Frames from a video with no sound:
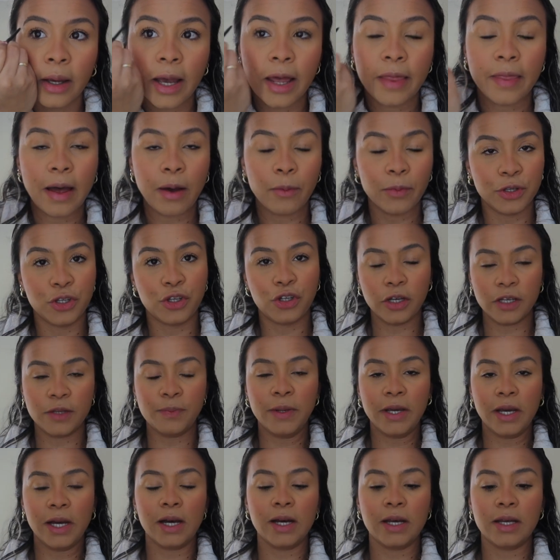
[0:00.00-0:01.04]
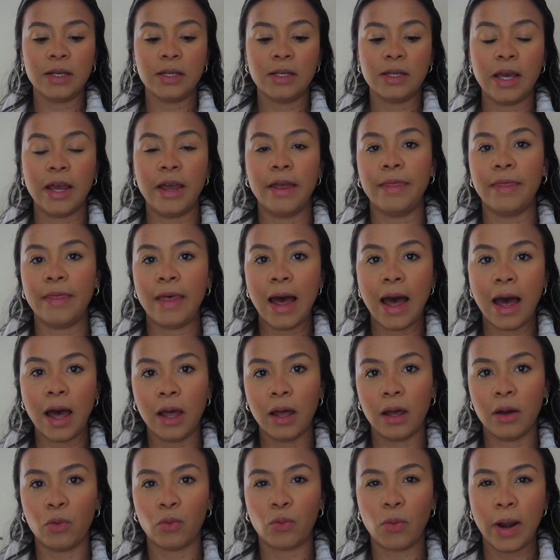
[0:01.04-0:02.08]
And that was just because in
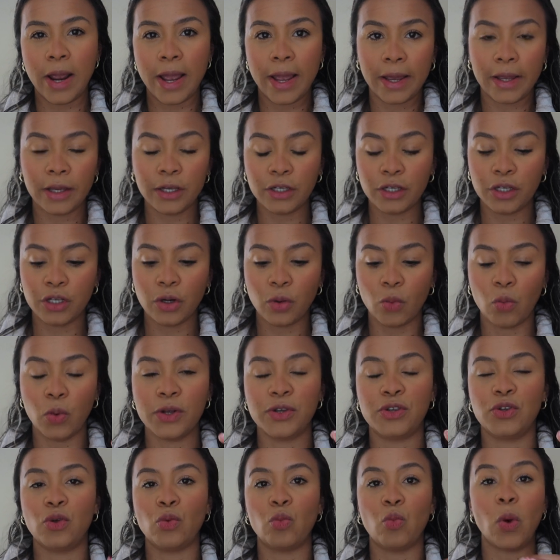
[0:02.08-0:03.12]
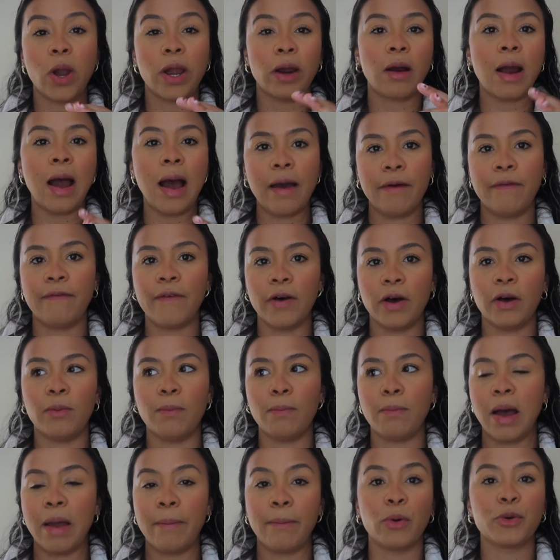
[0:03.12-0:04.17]
that range was where I
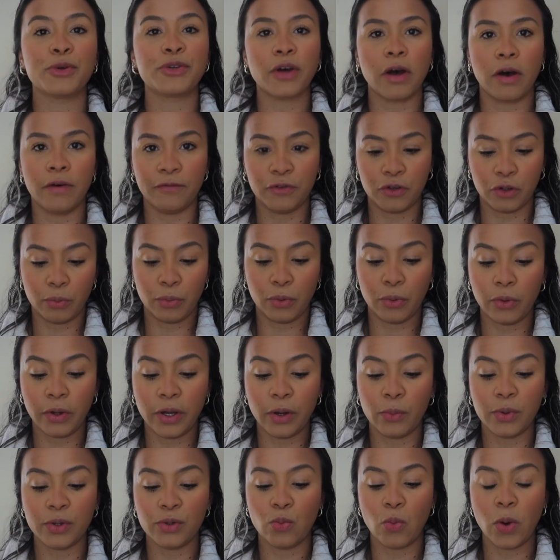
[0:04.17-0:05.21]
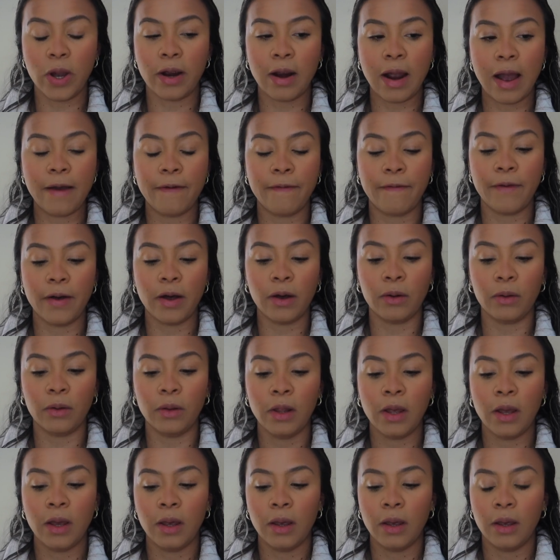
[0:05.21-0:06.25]
felt my most comfortable. It was where I
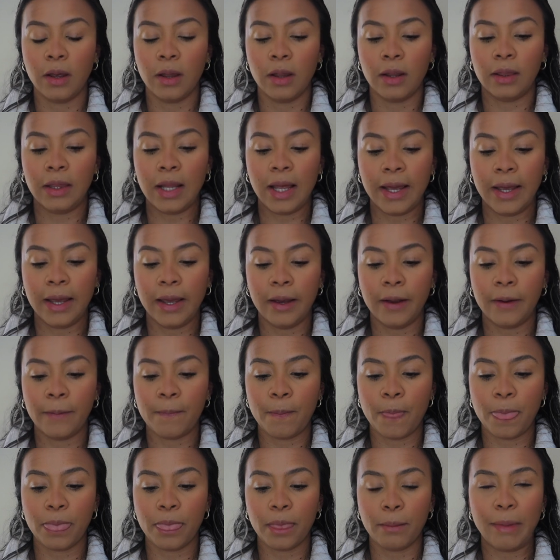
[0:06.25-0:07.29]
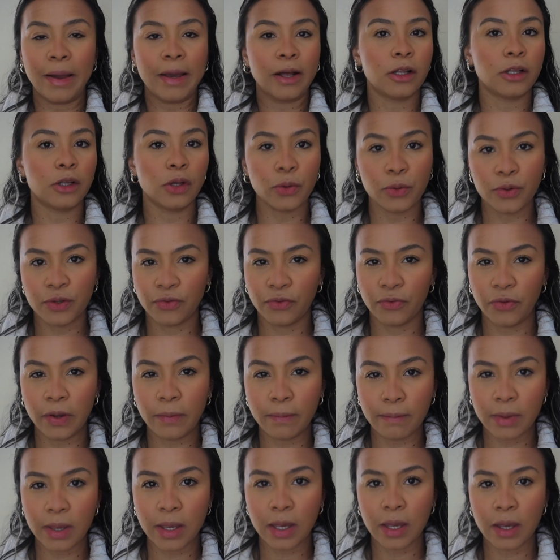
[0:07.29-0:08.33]
felt like my clothes
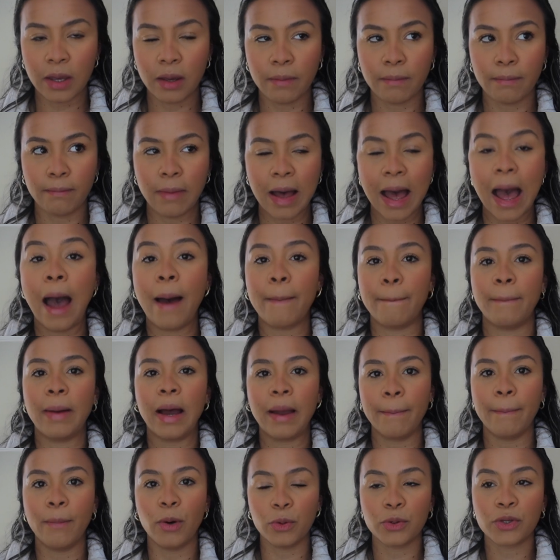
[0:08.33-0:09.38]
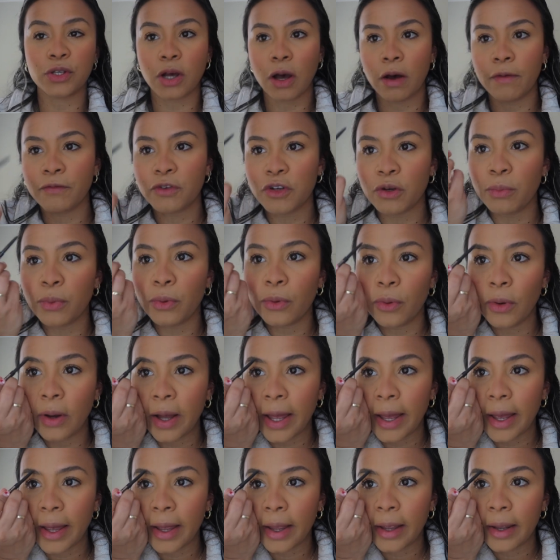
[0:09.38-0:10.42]
fit me at my most
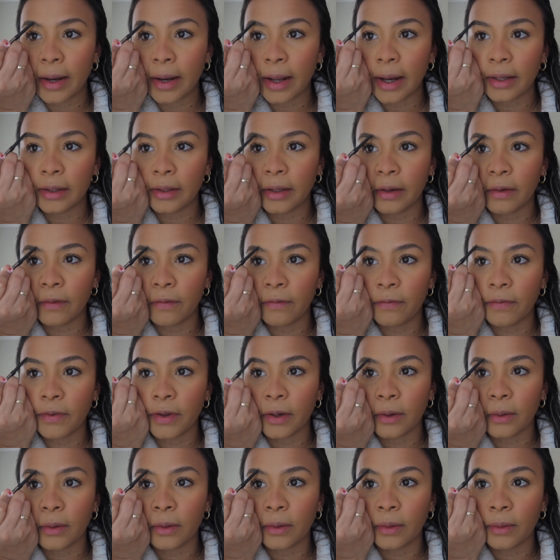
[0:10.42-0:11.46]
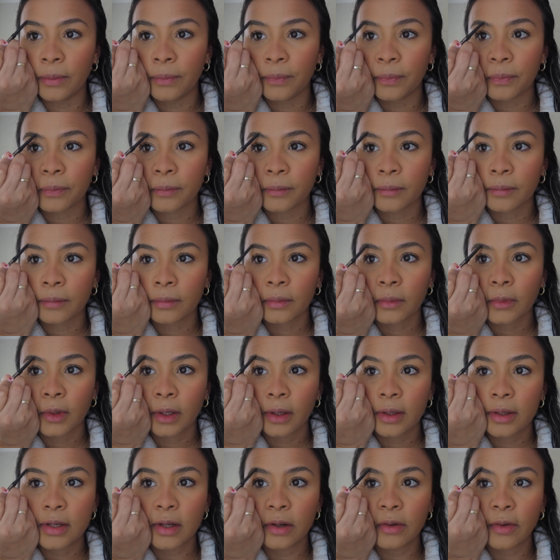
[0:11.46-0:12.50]
comfortable and I didn't feel
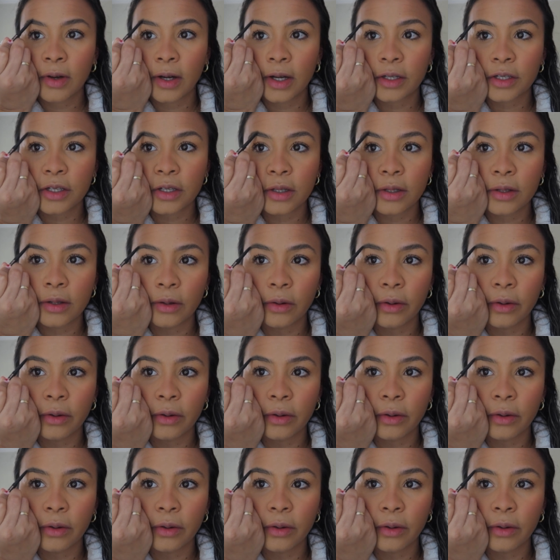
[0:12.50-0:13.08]
self-conscious.